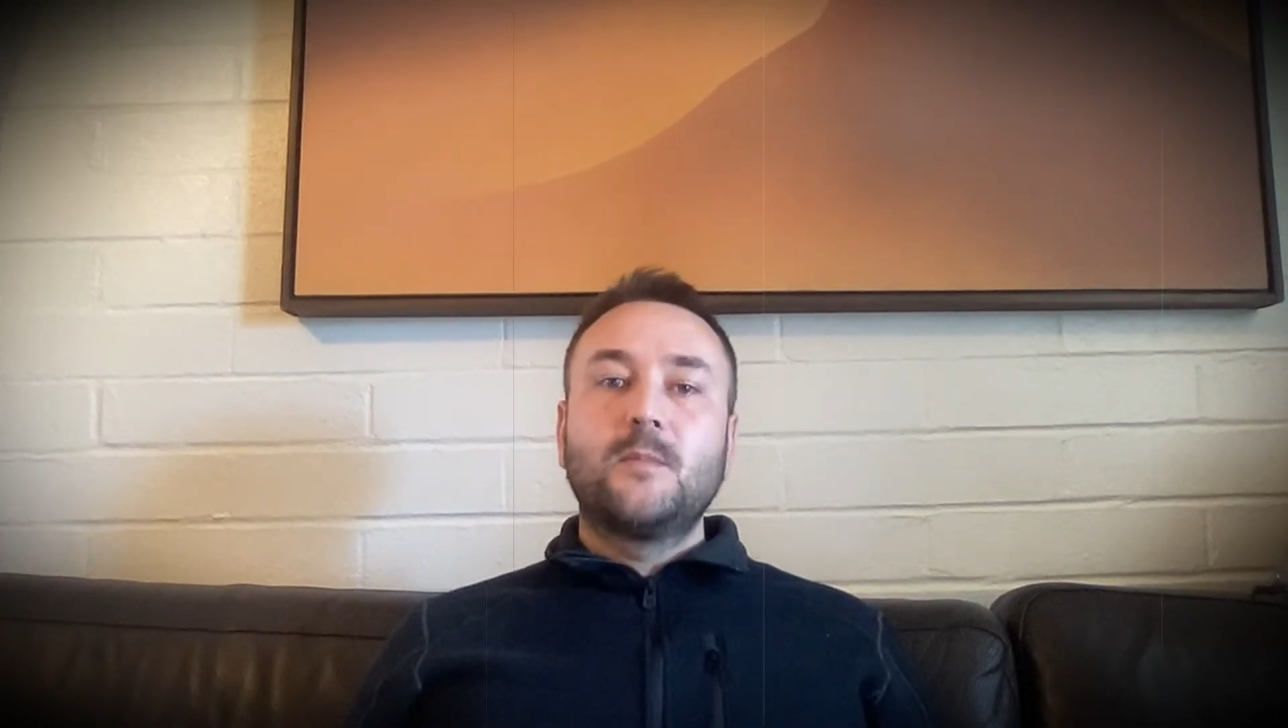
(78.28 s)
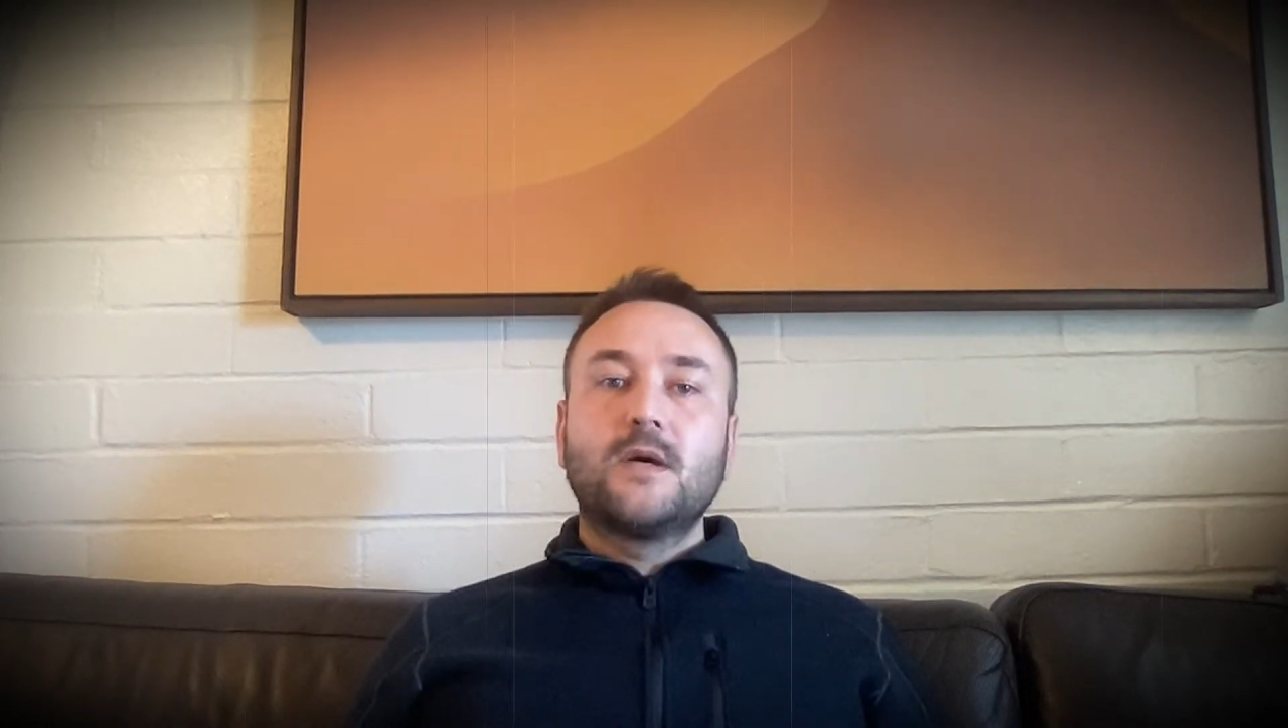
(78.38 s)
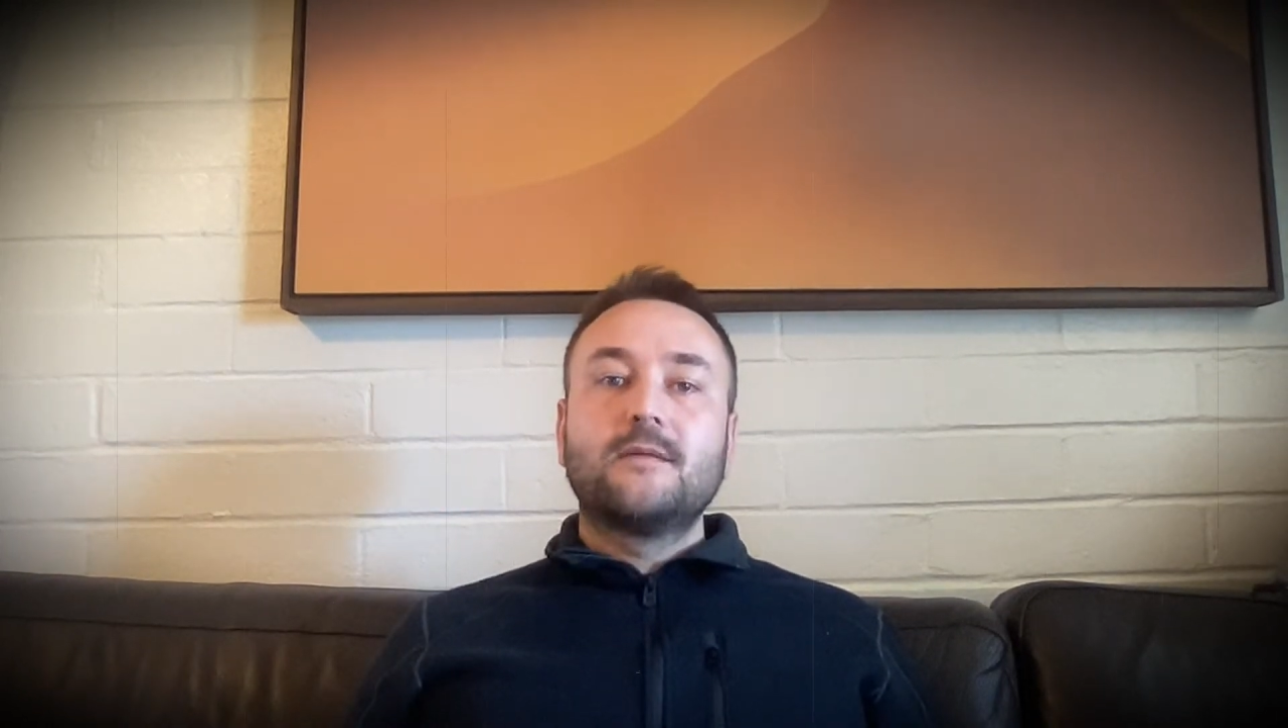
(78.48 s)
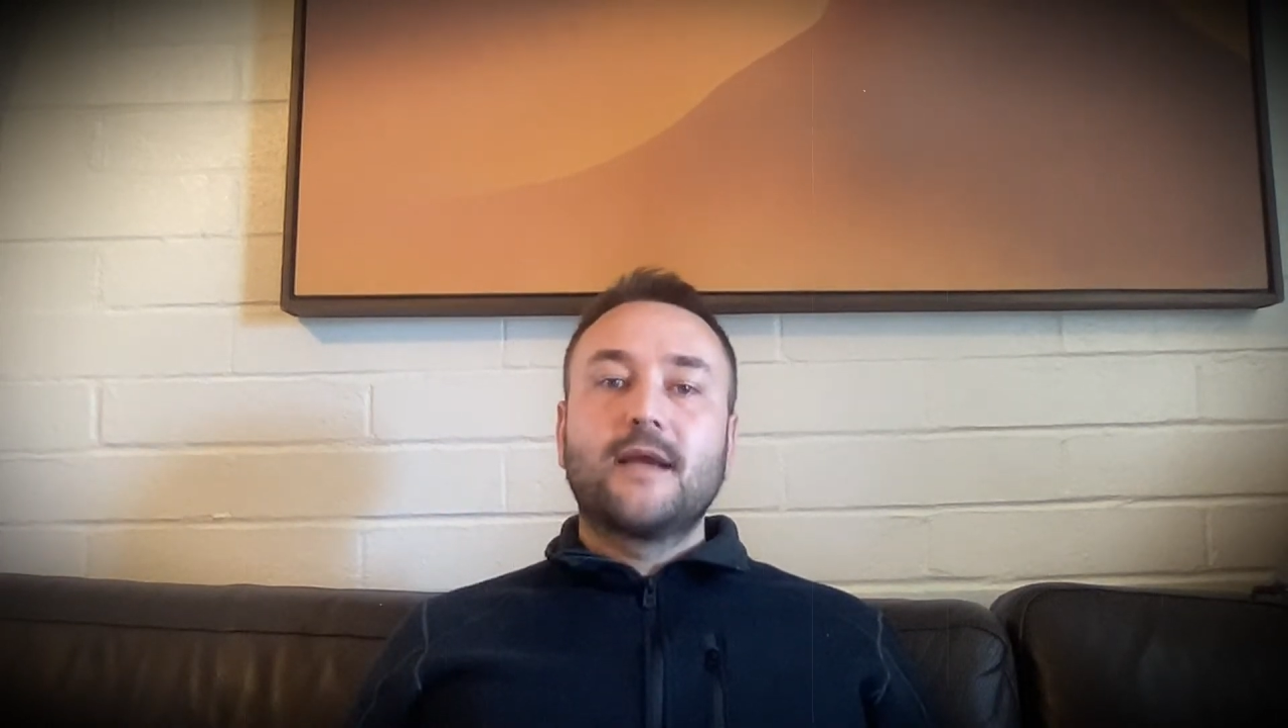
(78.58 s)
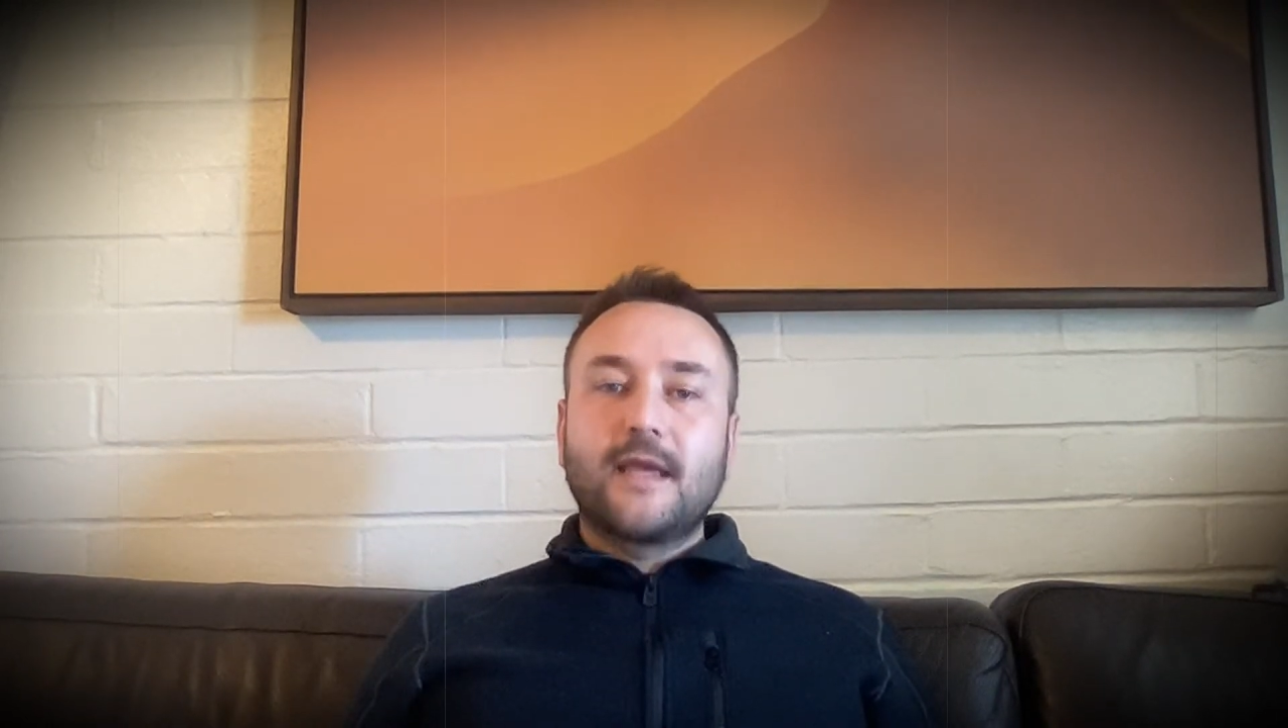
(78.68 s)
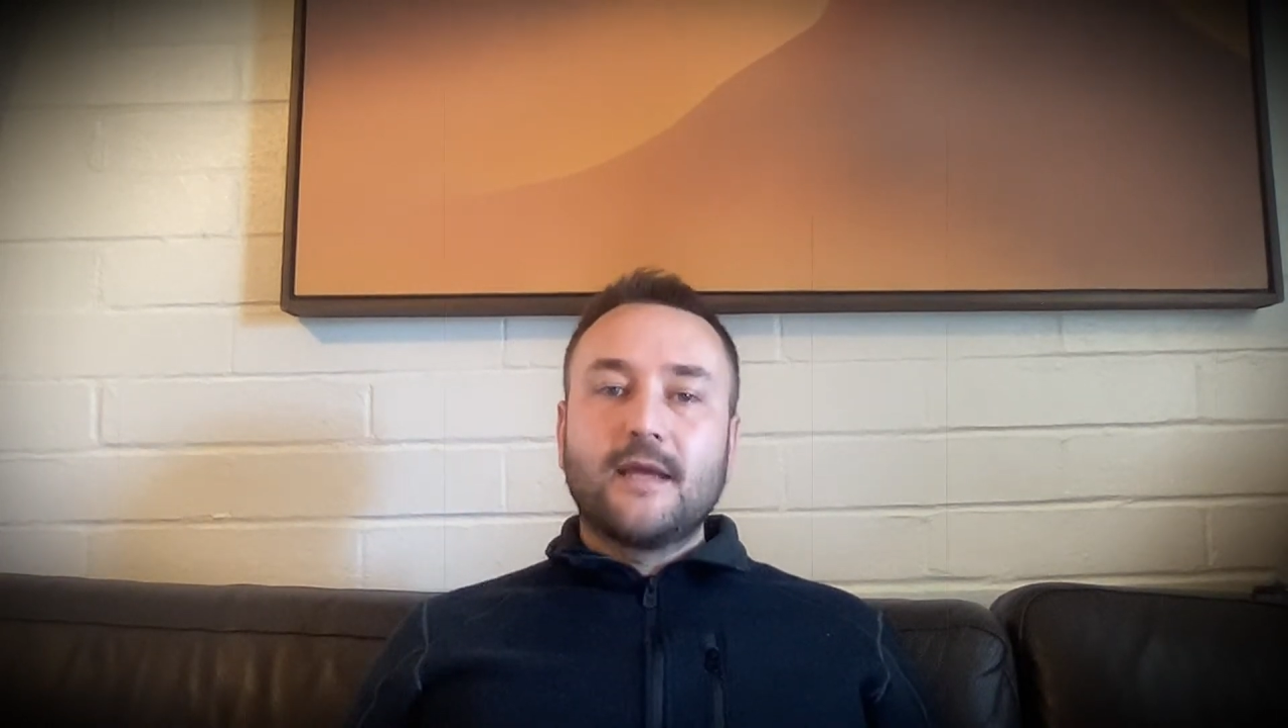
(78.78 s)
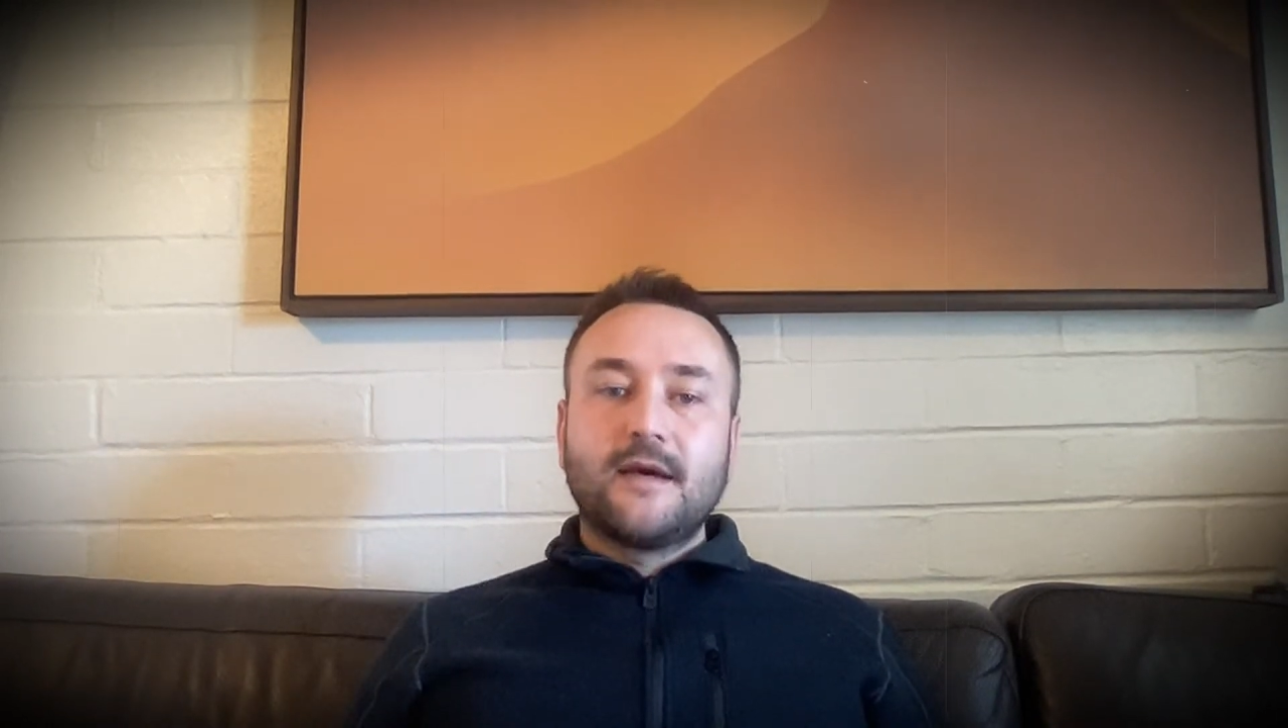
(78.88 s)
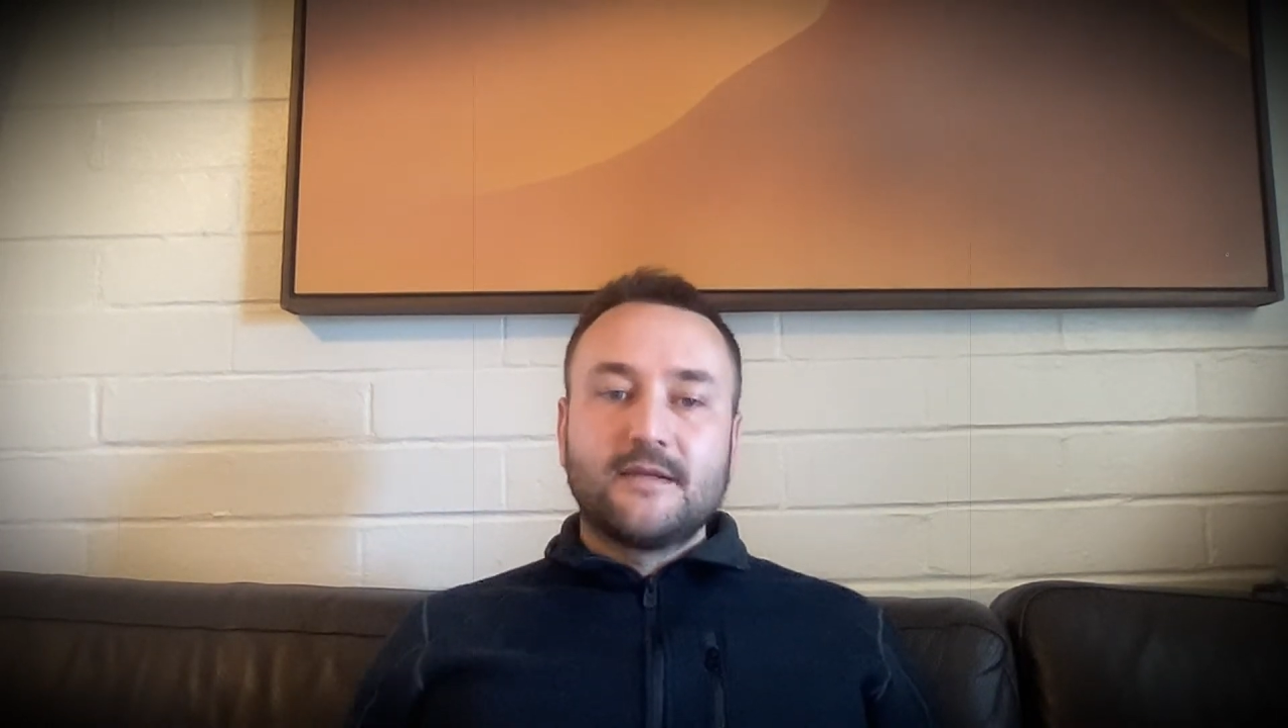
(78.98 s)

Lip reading: But again,